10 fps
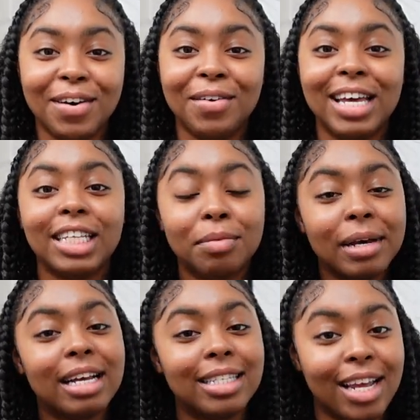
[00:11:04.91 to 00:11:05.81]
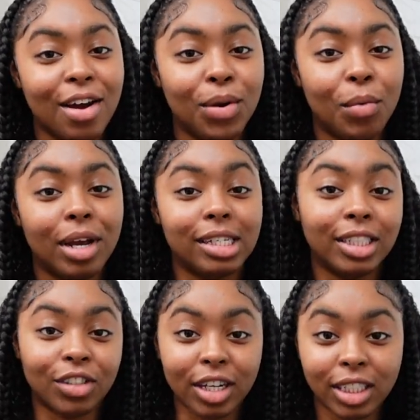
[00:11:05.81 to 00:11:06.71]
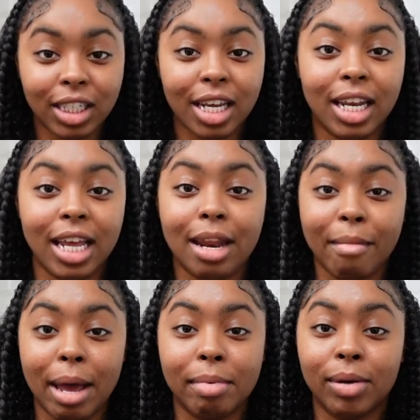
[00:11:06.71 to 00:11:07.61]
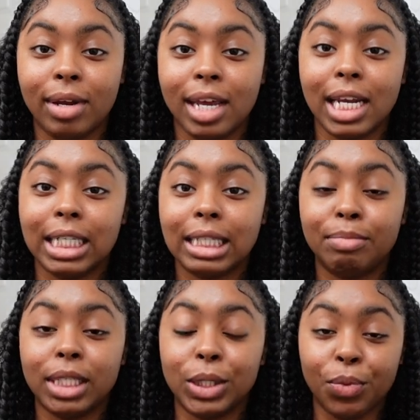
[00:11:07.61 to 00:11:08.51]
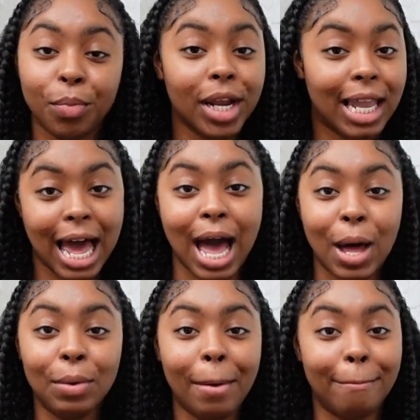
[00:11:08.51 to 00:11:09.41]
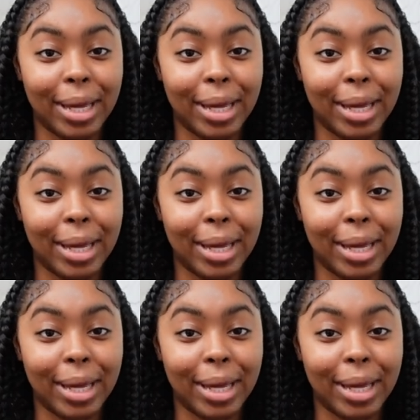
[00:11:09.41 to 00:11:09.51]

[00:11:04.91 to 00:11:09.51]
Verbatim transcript: It's because they are doing construction in my building and it's been super loud,